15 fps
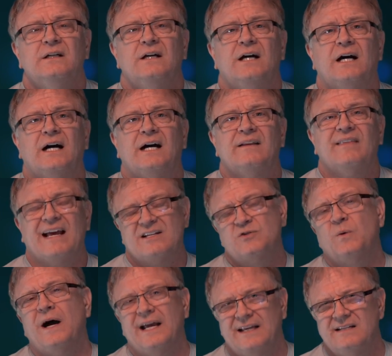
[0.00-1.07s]

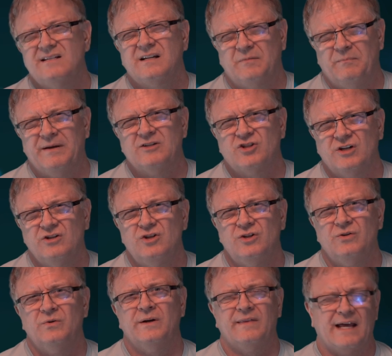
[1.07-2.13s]
That's why he's commissioned
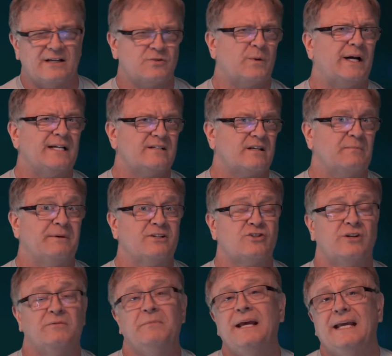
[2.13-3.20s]
you, and that's why he's
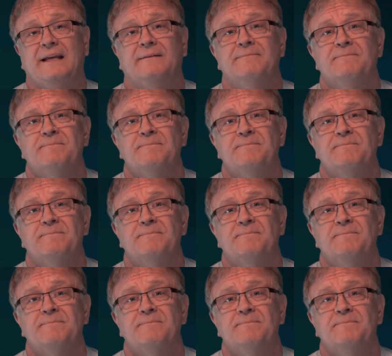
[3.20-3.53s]
commissioned me.